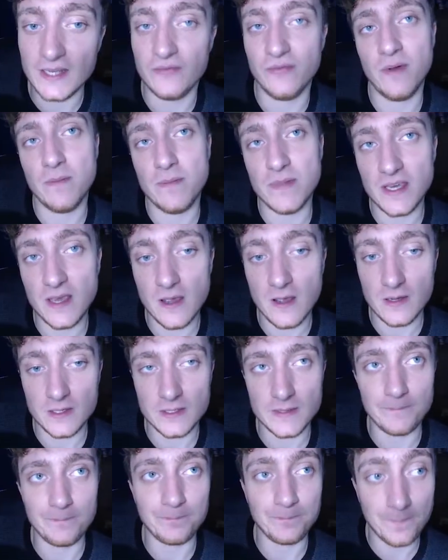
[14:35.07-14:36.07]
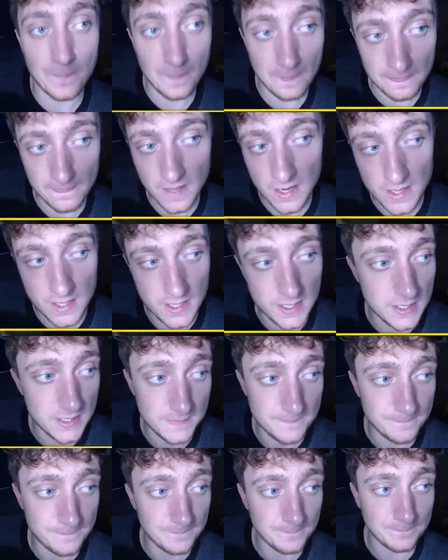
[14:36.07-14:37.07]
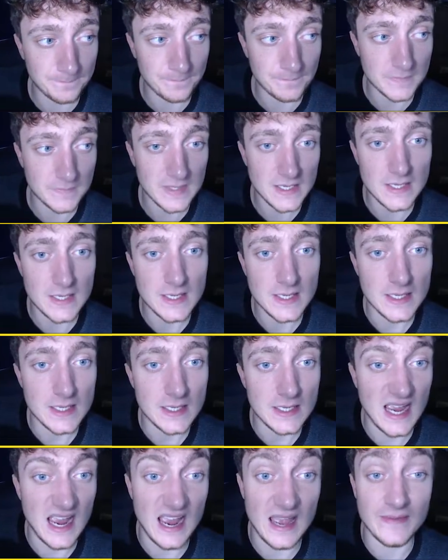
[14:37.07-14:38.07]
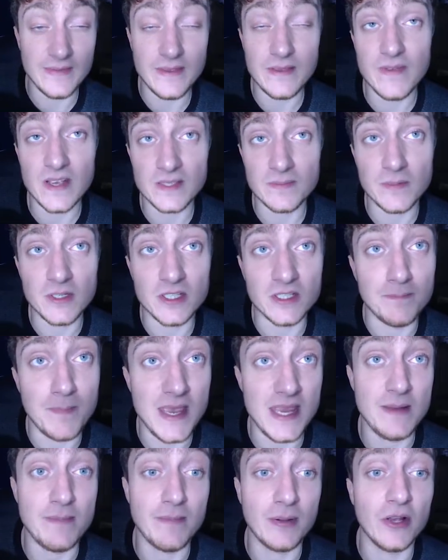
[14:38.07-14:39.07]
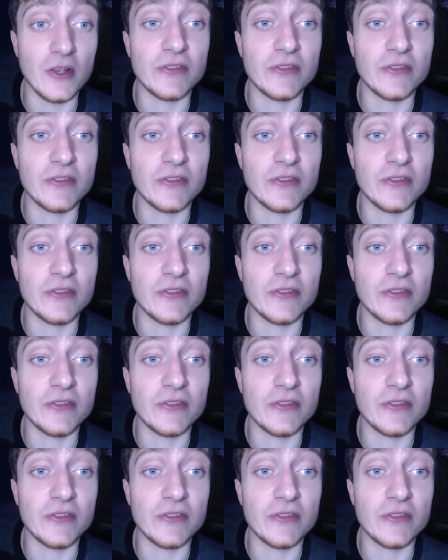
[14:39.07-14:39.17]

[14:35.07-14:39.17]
from the card. And the investment is B+.